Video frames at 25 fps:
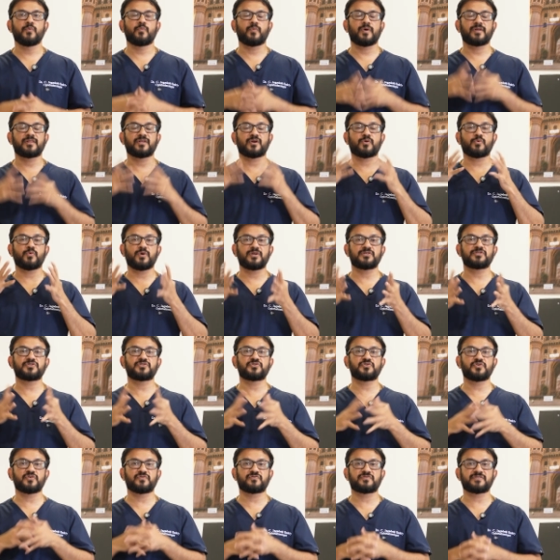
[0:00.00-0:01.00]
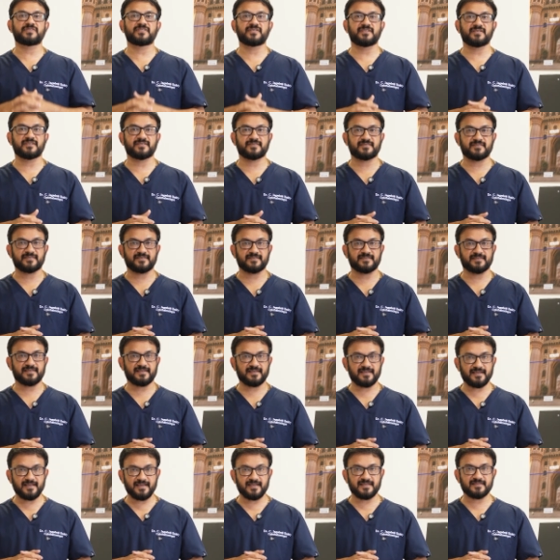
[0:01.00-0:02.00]
where the quantity of tears is
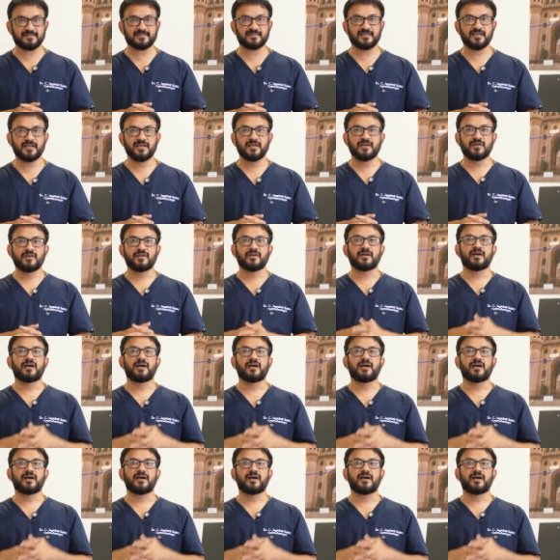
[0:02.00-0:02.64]
less.